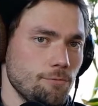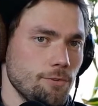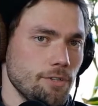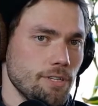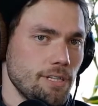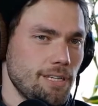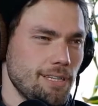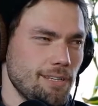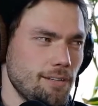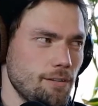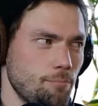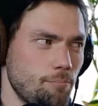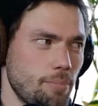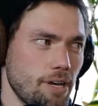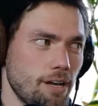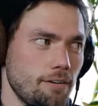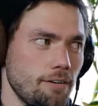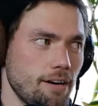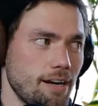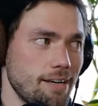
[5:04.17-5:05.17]
you can really get a
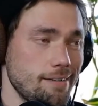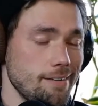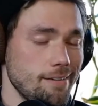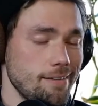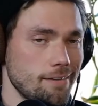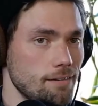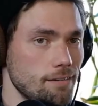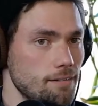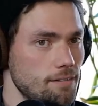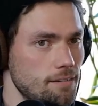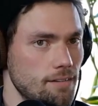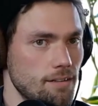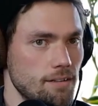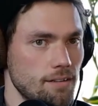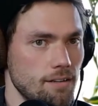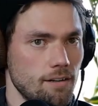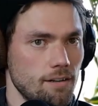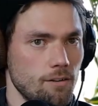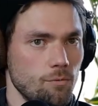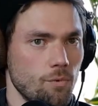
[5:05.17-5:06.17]
better idea
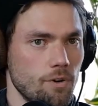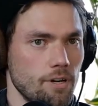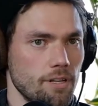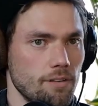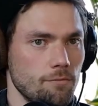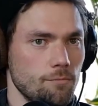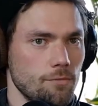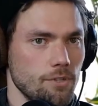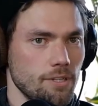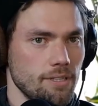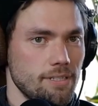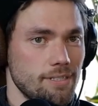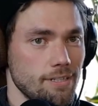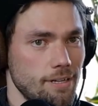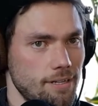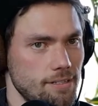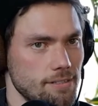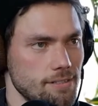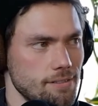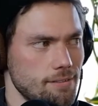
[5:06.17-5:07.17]
of what it really
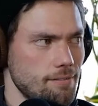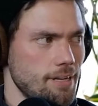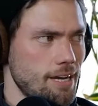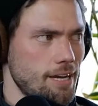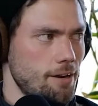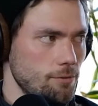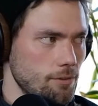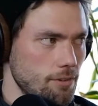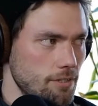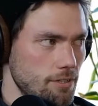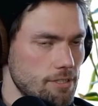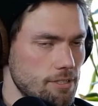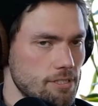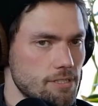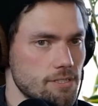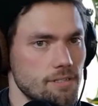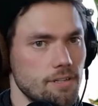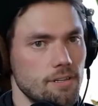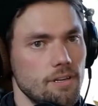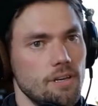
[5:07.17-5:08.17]
does and how it
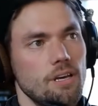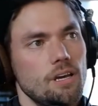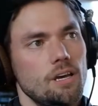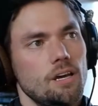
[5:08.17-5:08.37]
looks.